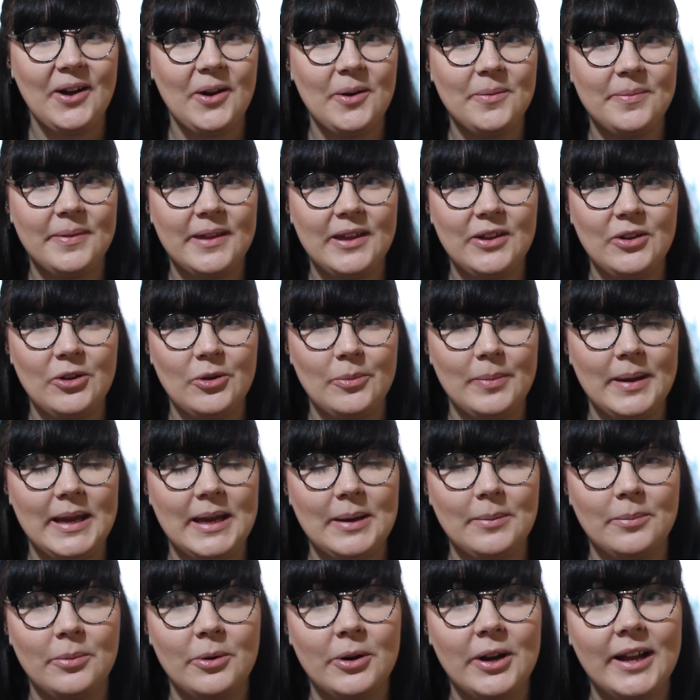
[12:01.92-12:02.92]
hope that you're
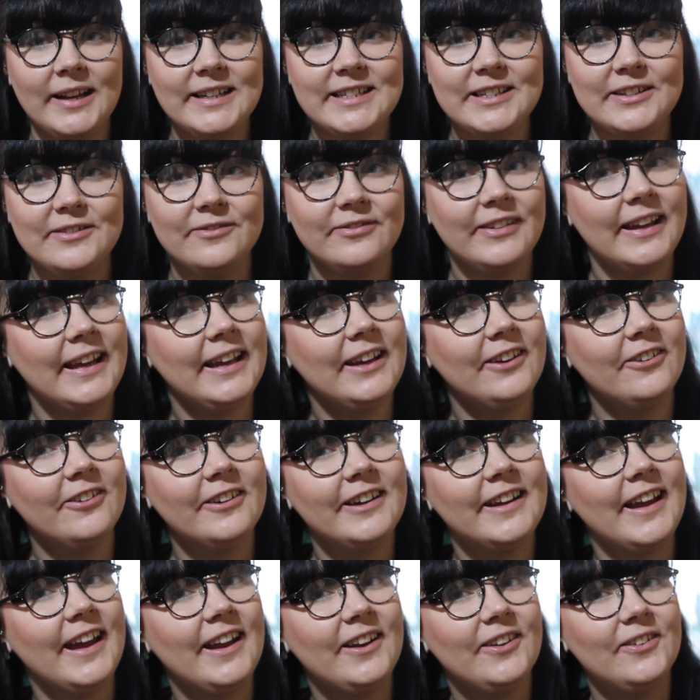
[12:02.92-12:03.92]
being productive and
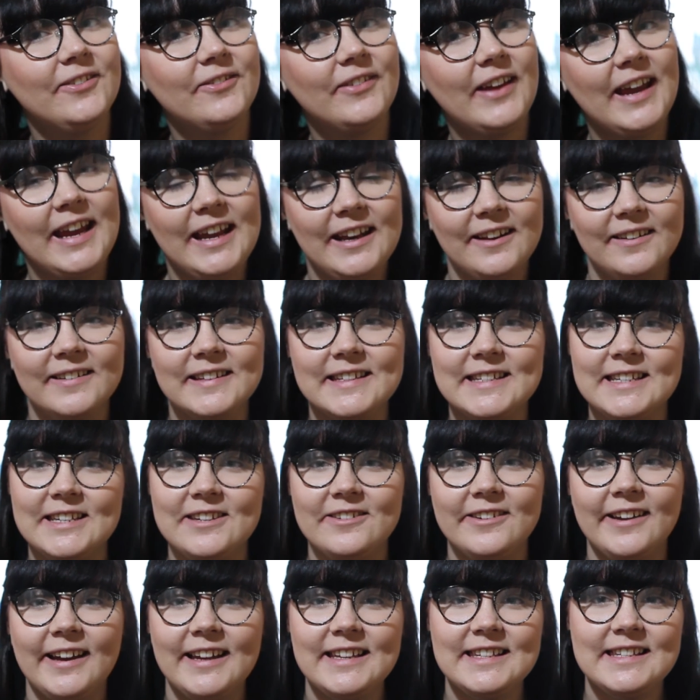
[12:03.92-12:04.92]
creative, and I'll
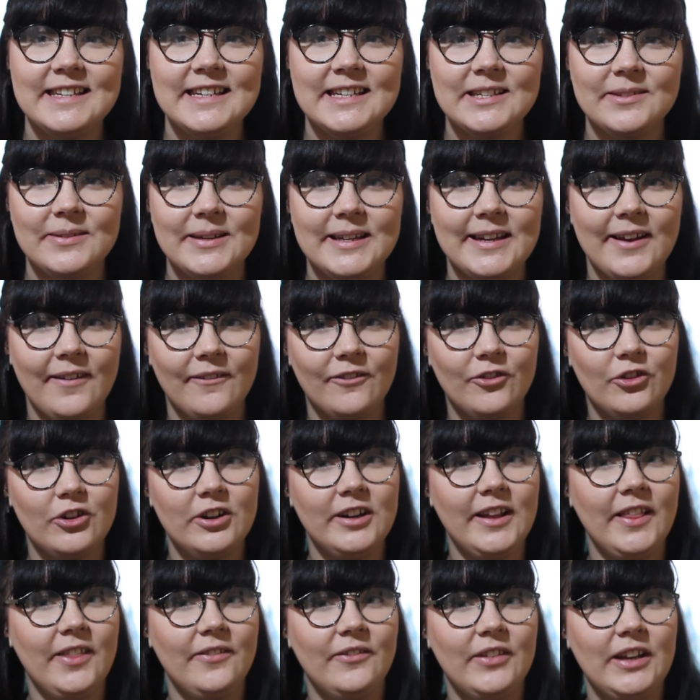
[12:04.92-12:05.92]
see you guys next week for
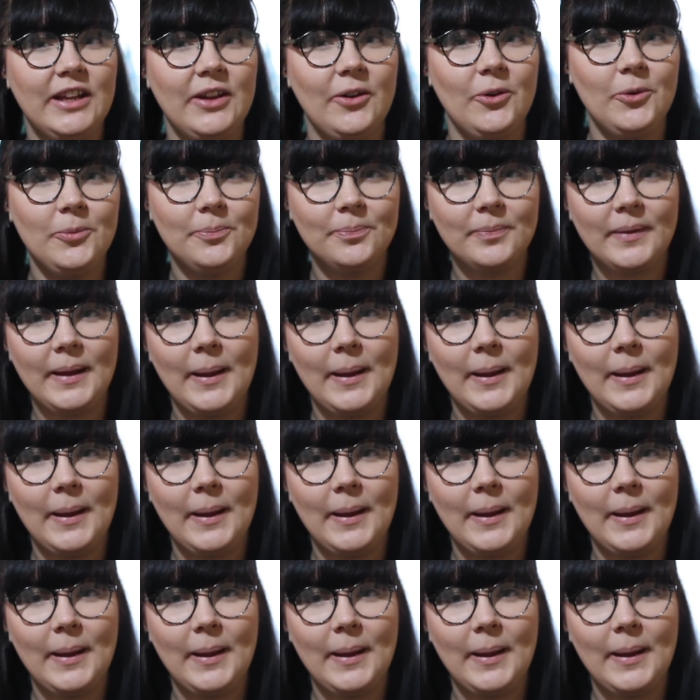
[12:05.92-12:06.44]
another video.